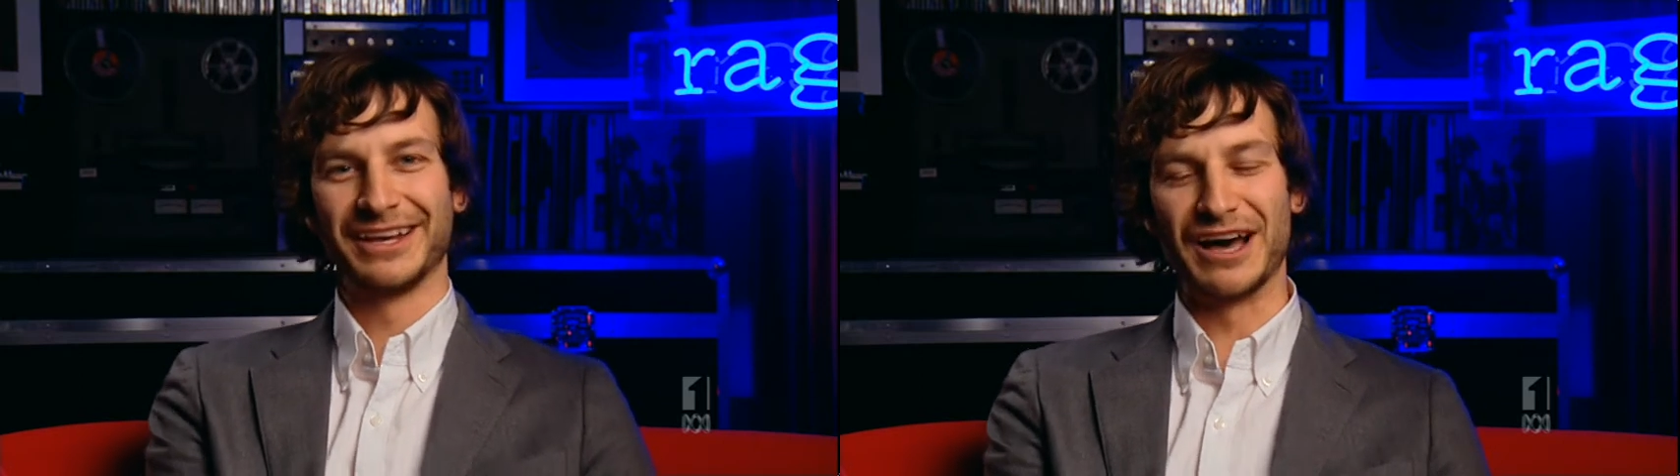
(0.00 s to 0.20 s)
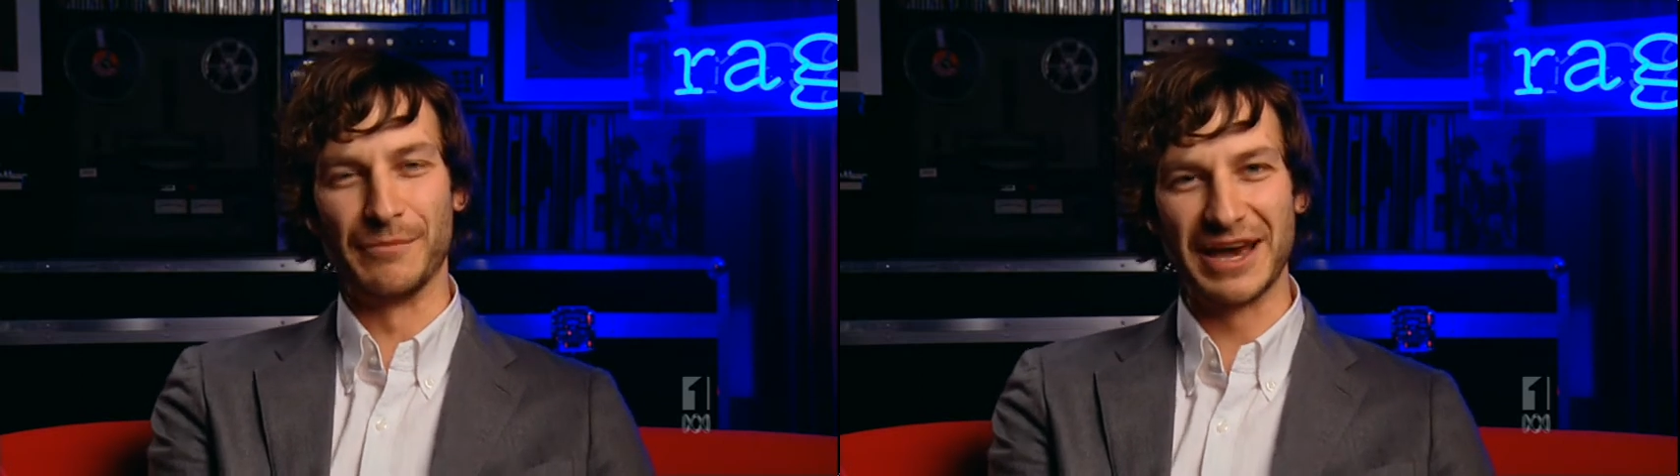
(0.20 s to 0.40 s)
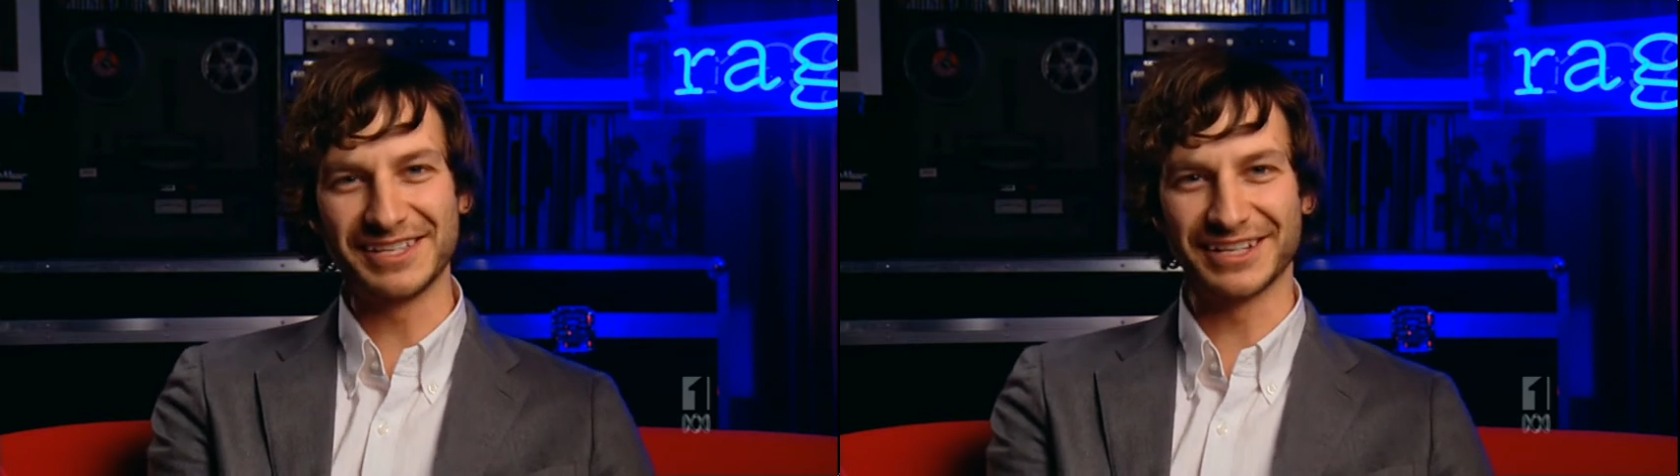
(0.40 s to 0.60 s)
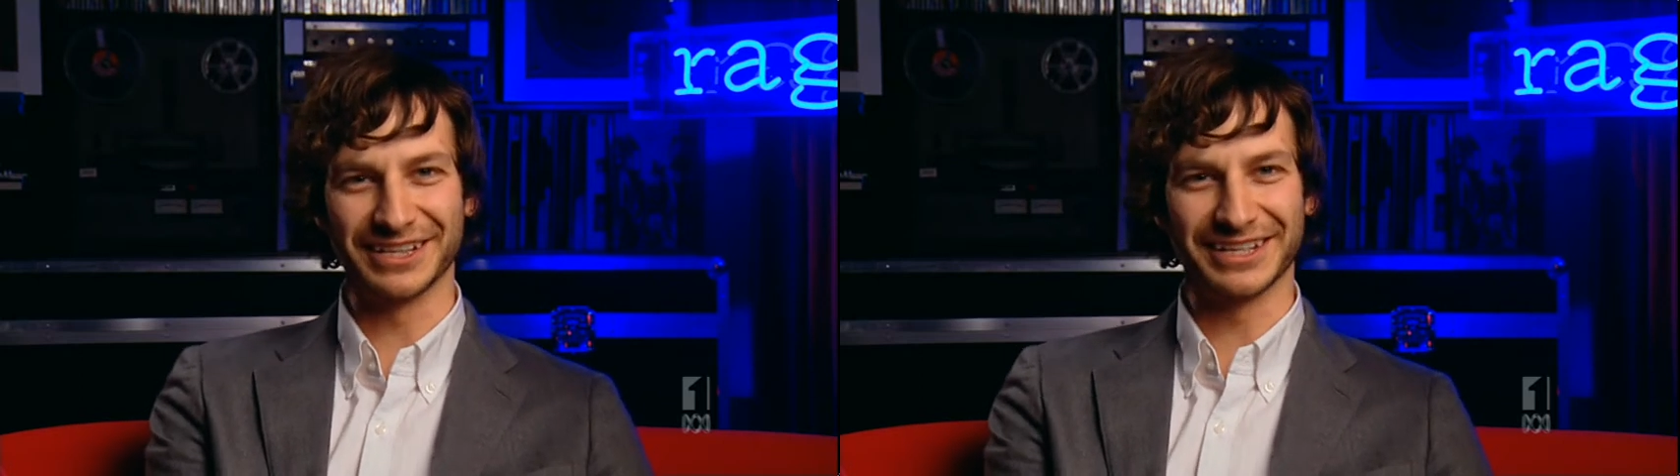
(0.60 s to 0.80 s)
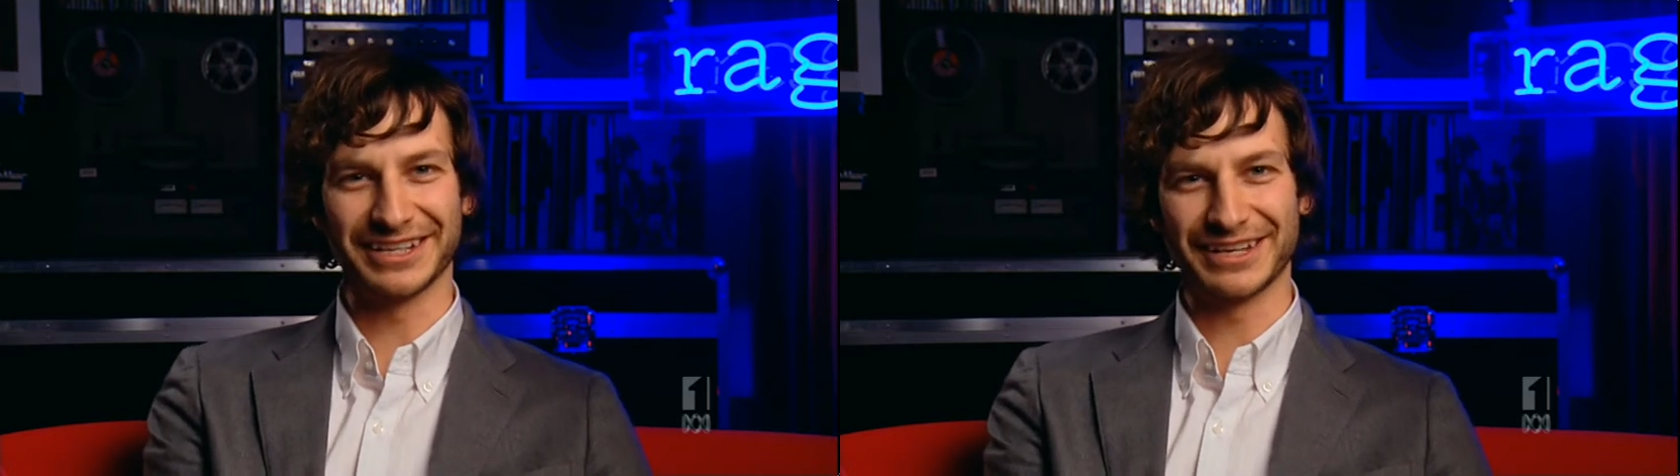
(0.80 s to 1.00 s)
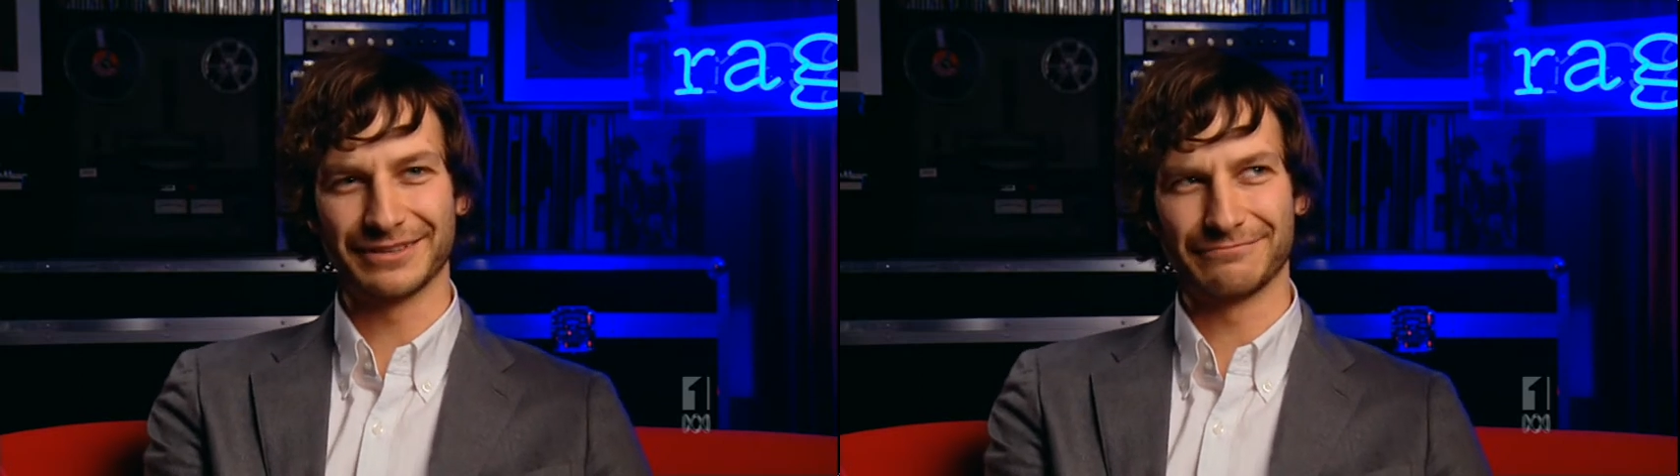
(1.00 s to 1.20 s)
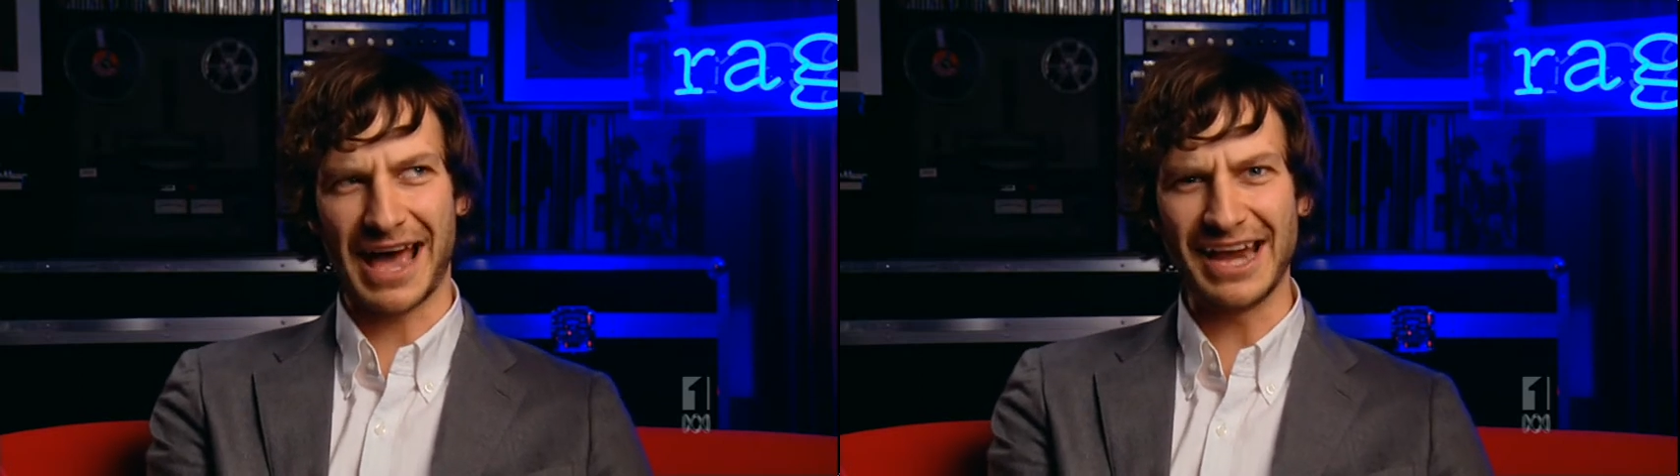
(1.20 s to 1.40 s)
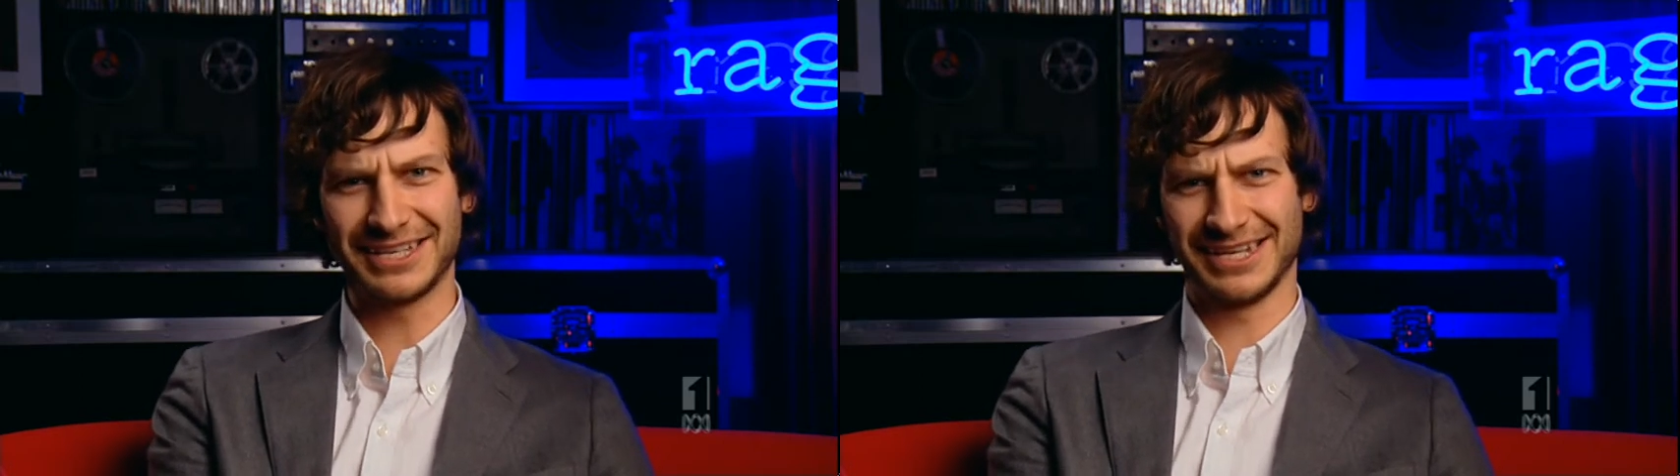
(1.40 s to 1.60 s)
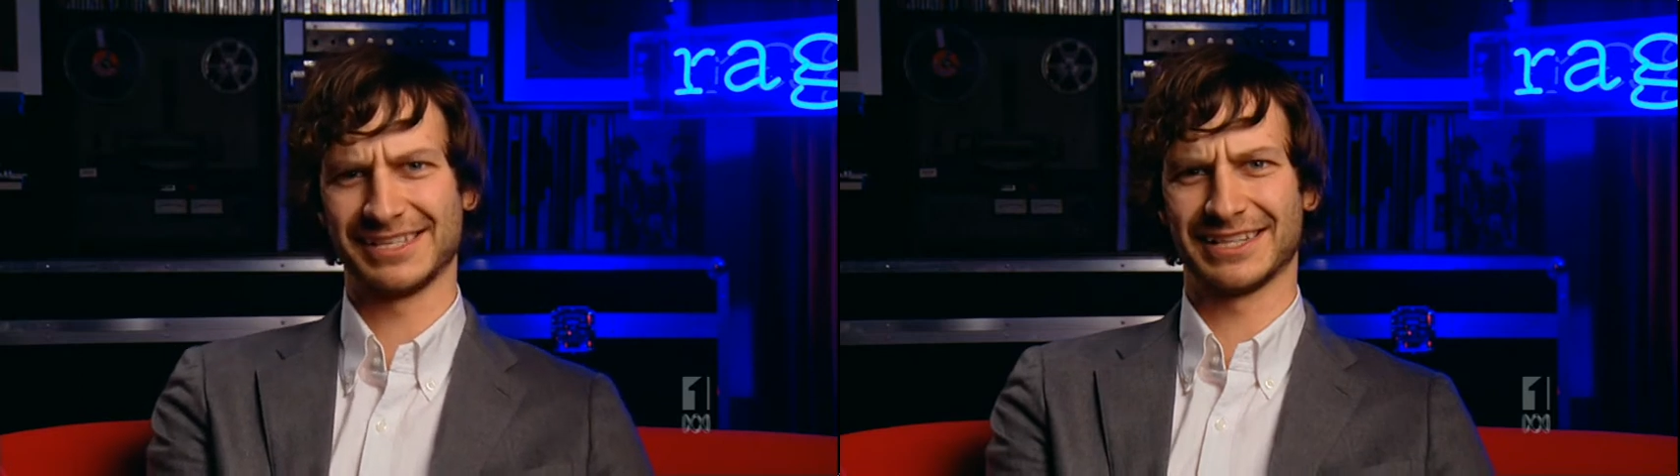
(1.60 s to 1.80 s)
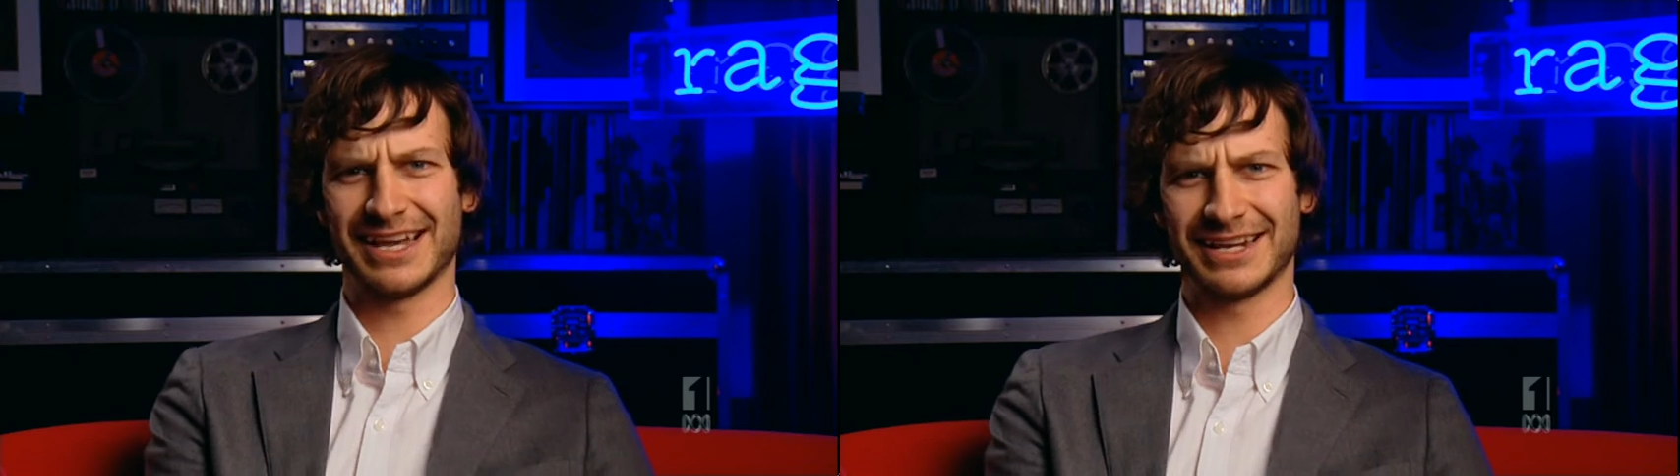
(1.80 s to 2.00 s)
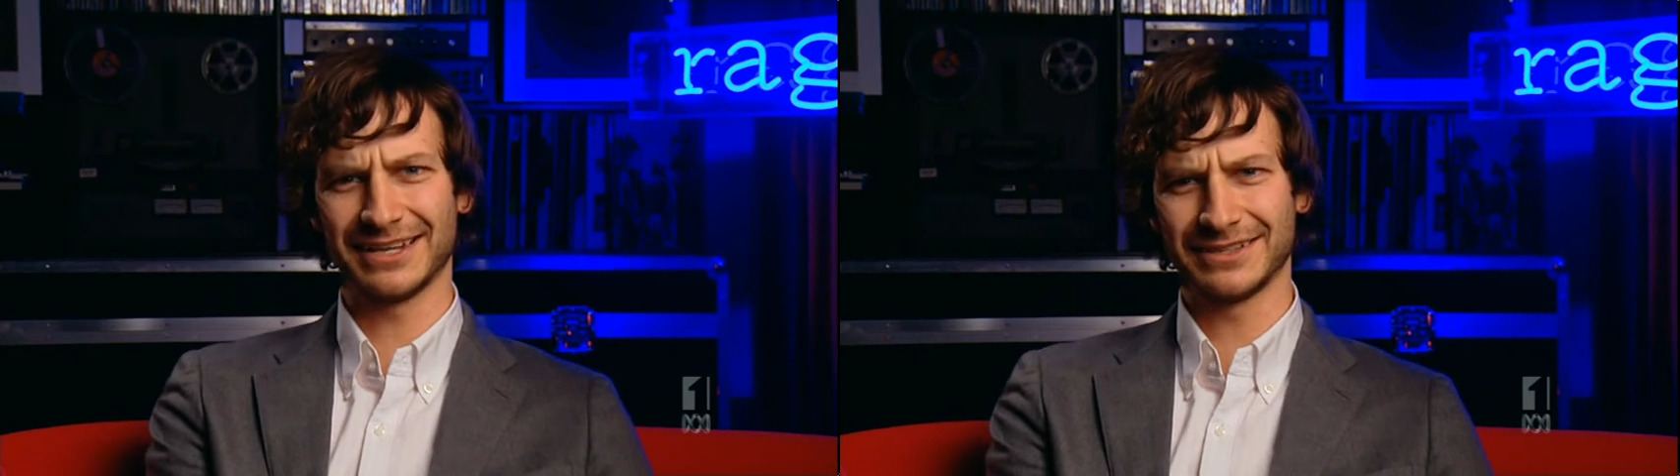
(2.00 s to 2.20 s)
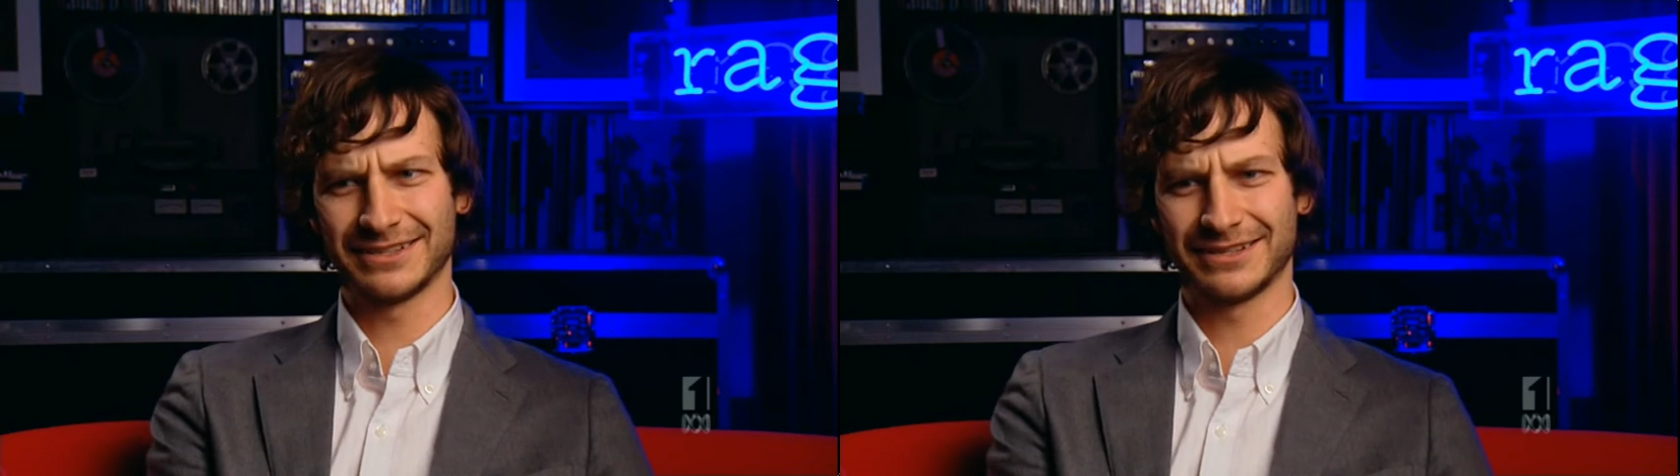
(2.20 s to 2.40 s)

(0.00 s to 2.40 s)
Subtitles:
Amazingly, 8 years later,